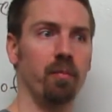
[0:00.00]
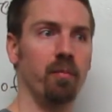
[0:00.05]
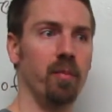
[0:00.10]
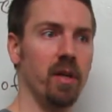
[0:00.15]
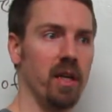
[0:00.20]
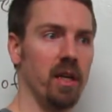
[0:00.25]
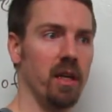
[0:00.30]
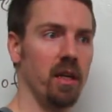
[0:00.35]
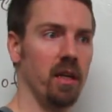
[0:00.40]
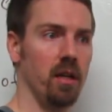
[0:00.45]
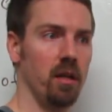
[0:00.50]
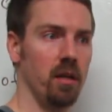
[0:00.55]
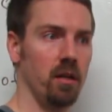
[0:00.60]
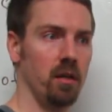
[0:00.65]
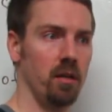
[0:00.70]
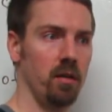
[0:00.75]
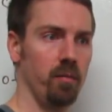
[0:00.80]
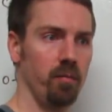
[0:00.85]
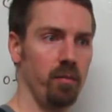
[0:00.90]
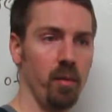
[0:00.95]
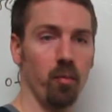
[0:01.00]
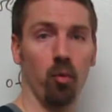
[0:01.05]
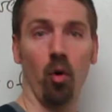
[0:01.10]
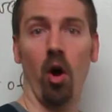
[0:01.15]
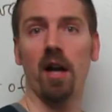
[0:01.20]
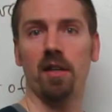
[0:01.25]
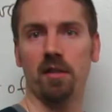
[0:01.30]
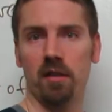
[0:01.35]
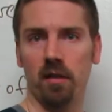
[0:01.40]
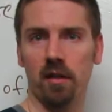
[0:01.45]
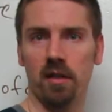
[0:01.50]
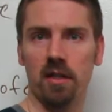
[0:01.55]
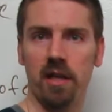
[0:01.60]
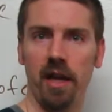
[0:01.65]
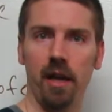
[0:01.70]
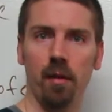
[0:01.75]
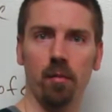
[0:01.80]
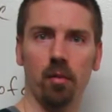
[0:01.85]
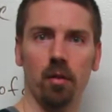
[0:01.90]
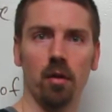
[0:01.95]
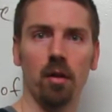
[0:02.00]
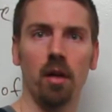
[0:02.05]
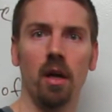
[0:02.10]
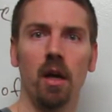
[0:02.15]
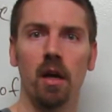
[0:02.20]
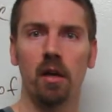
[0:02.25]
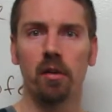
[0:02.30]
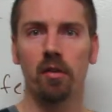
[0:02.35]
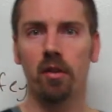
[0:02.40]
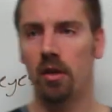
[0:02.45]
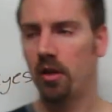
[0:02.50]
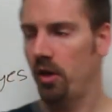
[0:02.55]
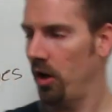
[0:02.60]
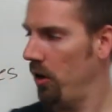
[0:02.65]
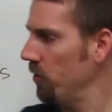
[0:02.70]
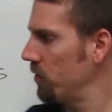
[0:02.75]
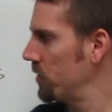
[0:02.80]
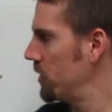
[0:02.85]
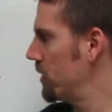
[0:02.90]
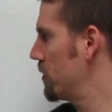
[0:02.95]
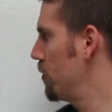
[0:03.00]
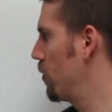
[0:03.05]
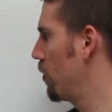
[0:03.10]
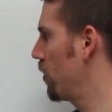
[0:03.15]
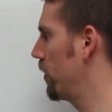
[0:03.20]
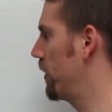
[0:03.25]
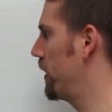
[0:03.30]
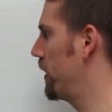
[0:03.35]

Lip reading: be brought to the table. The coach is more